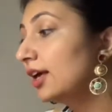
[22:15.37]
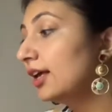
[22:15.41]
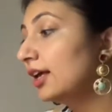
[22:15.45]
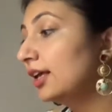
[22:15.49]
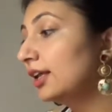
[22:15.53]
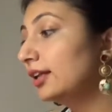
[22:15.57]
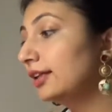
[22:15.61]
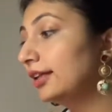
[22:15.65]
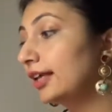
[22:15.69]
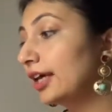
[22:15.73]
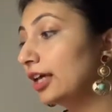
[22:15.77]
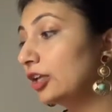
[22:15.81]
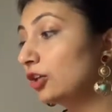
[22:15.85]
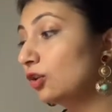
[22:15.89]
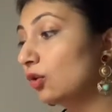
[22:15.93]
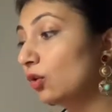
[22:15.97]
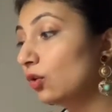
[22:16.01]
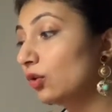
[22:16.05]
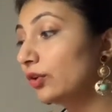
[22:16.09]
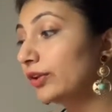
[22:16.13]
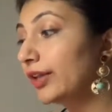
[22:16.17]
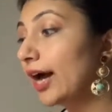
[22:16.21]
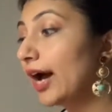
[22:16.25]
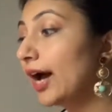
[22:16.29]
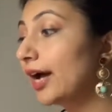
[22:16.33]
They
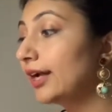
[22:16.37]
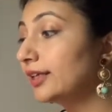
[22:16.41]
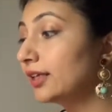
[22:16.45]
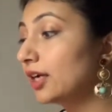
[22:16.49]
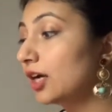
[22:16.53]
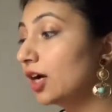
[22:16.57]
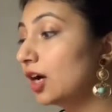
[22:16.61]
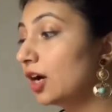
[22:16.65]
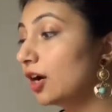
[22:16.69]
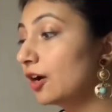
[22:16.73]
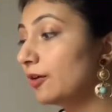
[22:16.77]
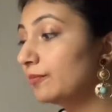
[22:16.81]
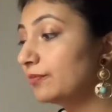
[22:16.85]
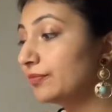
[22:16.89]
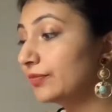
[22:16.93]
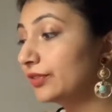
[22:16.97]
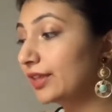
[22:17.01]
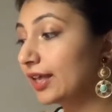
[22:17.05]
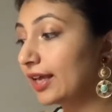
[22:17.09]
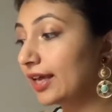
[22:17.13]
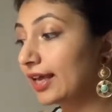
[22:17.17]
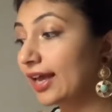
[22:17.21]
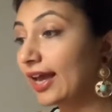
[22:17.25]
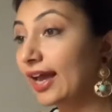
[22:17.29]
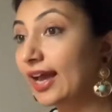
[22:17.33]
know that
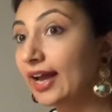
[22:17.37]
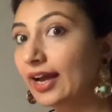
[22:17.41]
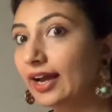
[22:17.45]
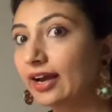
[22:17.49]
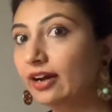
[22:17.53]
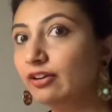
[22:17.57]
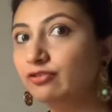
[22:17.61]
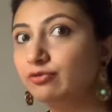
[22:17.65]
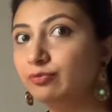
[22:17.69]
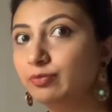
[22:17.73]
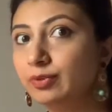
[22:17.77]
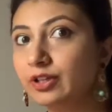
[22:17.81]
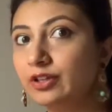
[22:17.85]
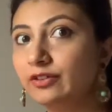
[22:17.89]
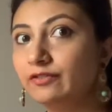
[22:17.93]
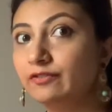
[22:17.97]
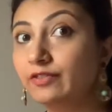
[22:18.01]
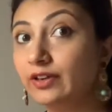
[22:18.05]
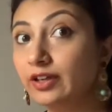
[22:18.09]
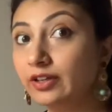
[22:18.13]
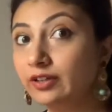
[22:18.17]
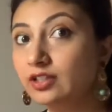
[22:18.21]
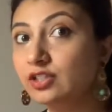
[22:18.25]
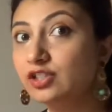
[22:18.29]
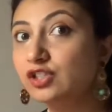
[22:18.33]
they have been
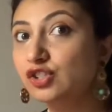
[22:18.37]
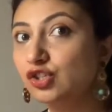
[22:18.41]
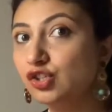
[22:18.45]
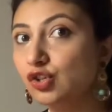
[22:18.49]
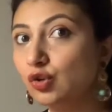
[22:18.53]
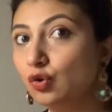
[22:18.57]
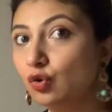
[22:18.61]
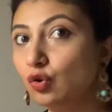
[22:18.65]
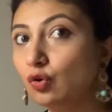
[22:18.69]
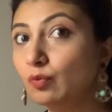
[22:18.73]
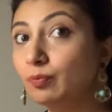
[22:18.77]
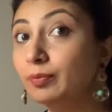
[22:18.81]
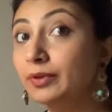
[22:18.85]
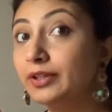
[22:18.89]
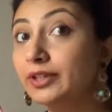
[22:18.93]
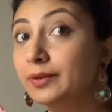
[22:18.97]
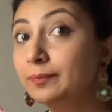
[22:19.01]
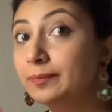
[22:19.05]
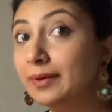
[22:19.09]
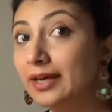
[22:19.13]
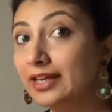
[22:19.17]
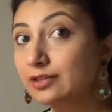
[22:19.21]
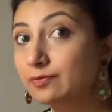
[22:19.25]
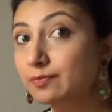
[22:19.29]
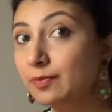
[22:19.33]
very slow, but the
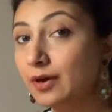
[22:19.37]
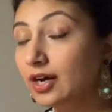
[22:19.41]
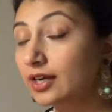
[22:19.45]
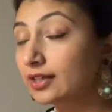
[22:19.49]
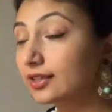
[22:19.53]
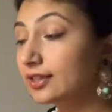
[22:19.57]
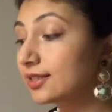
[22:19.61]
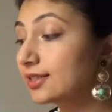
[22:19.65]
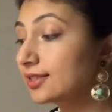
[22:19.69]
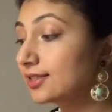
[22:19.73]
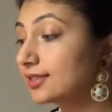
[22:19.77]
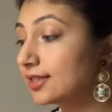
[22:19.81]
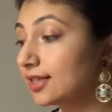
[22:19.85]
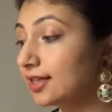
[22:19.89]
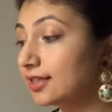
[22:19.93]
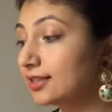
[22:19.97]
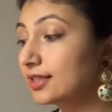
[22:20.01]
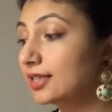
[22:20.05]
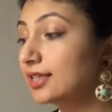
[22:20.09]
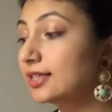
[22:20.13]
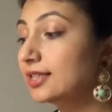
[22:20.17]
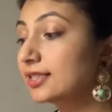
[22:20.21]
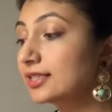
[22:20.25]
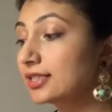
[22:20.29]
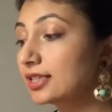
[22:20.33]
best part is it
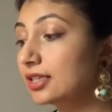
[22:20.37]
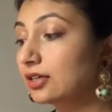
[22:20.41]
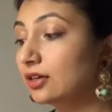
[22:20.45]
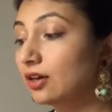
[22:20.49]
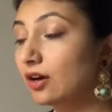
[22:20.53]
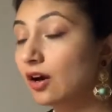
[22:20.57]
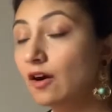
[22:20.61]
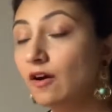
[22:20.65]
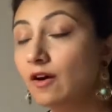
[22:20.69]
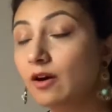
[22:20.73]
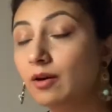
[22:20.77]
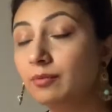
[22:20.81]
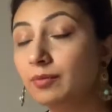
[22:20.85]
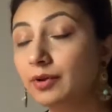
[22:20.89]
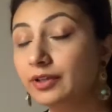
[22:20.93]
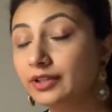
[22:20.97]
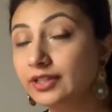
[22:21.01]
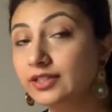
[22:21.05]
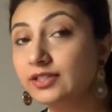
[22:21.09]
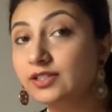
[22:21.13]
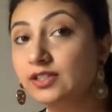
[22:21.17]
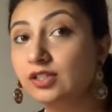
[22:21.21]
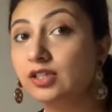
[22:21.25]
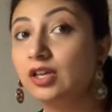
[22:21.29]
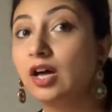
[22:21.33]
is
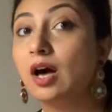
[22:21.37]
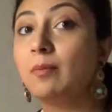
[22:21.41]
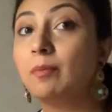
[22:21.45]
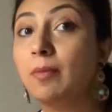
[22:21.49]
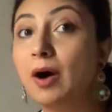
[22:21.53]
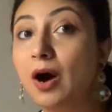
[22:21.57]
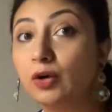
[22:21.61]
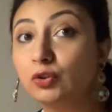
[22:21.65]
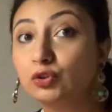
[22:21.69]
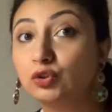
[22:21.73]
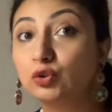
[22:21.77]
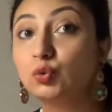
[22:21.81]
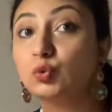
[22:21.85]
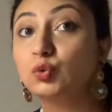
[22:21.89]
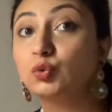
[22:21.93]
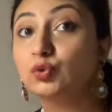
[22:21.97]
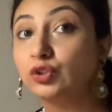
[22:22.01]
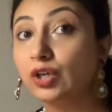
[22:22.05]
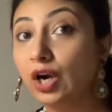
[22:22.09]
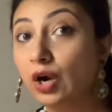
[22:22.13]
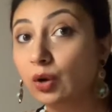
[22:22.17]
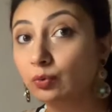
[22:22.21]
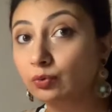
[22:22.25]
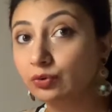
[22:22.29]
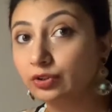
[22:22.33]
about to
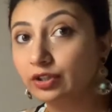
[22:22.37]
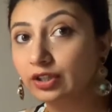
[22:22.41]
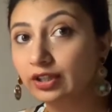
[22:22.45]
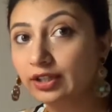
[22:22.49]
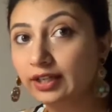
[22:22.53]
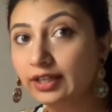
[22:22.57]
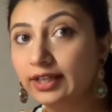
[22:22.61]
ground.